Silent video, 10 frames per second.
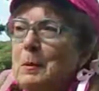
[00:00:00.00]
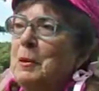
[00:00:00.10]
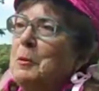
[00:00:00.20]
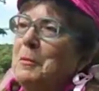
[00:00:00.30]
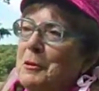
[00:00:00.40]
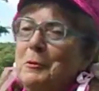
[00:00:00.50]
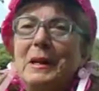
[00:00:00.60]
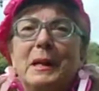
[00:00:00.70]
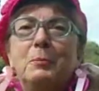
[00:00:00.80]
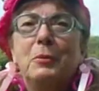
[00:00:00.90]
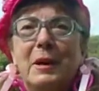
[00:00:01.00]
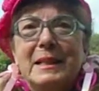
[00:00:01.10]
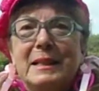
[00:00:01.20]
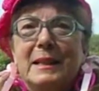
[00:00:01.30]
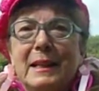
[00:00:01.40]
Sybil Marie
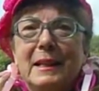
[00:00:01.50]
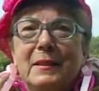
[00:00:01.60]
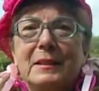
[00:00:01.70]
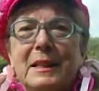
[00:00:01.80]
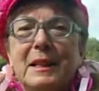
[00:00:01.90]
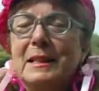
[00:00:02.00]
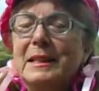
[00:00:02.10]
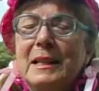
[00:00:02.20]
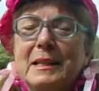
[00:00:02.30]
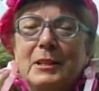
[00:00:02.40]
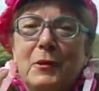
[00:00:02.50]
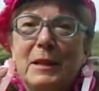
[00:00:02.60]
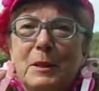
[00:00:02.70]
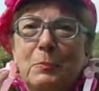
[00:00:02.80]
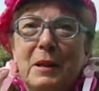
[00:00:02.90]
Presley, the Tennessee
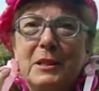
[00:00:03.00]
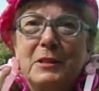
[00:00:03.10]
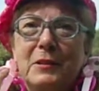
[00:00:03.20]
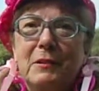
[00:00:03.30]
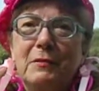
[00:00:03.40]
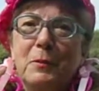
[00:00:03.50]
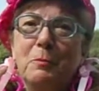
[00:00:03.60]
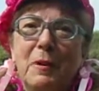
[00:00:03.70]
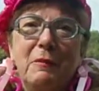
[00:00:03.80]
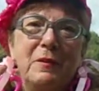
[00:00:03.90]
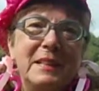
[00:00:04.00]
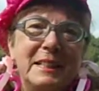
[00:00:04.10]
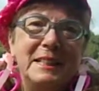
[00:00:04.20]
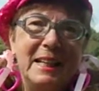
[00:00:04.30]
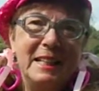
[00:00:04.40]
Stress Buster from Memphis,
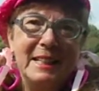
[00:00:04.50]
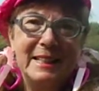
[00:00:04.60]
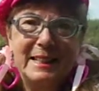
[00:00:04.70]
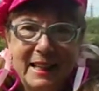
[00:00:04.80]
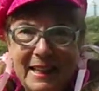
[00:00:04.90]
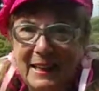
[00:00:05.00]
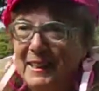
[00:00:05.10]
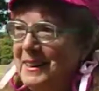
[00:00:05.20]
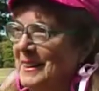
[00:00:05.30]
Tennessee.